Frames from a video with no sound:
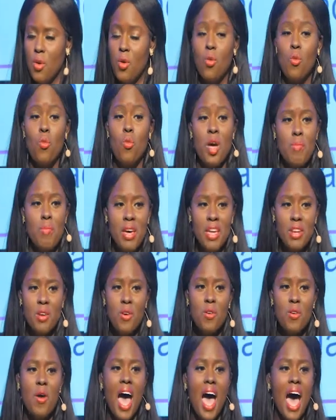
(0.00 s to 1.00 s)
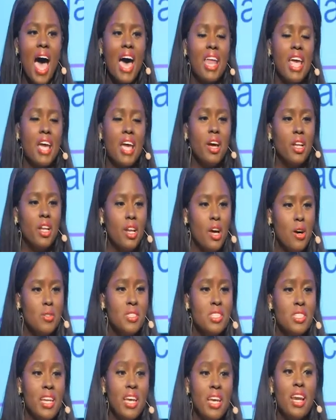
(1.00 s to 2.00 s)
Women who had a
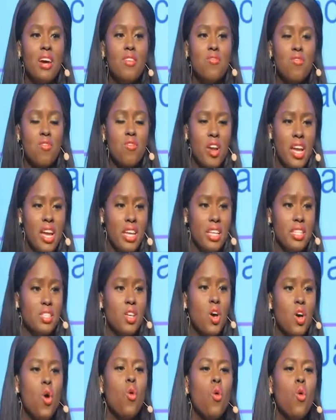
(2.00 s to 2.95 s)
close knit of friends